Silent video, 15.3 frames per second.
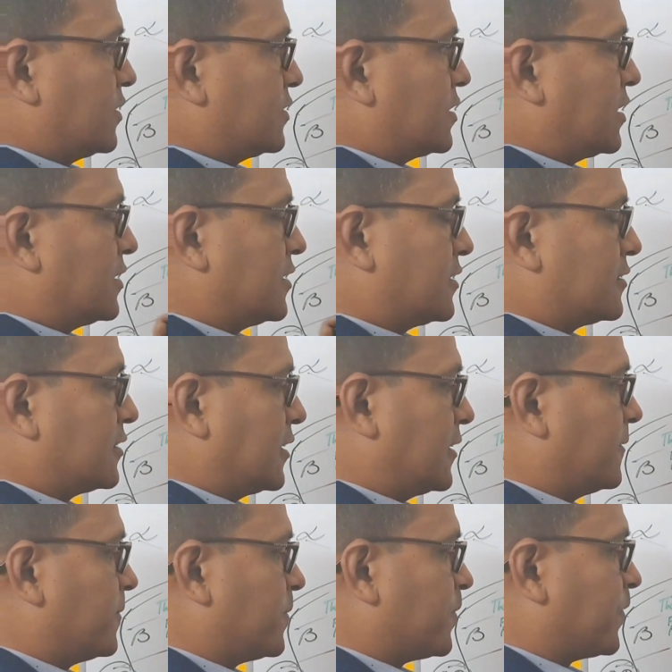inside the
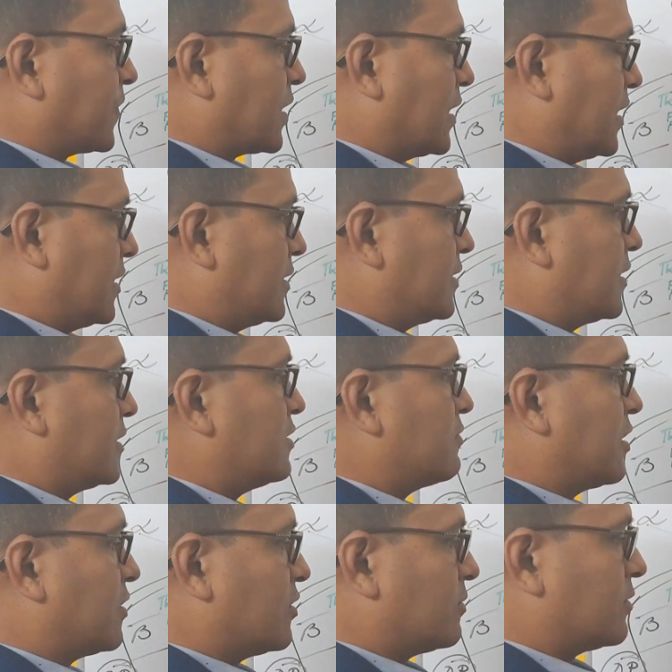cell, and the
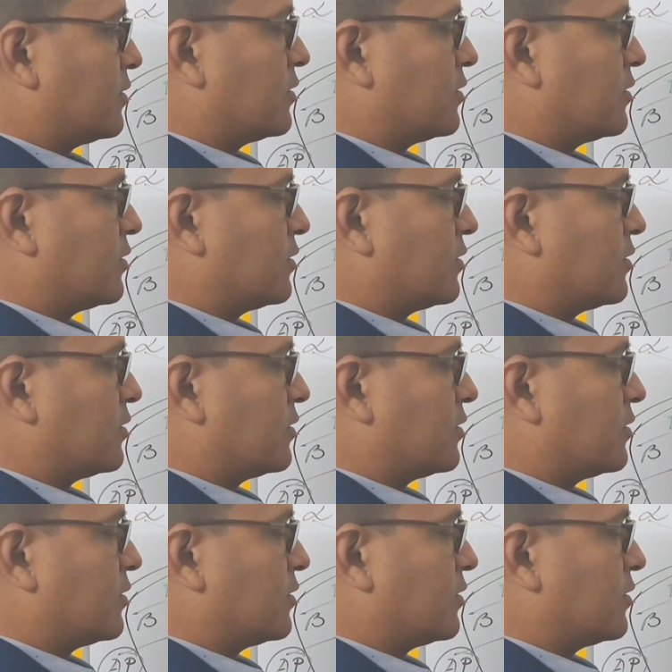demand of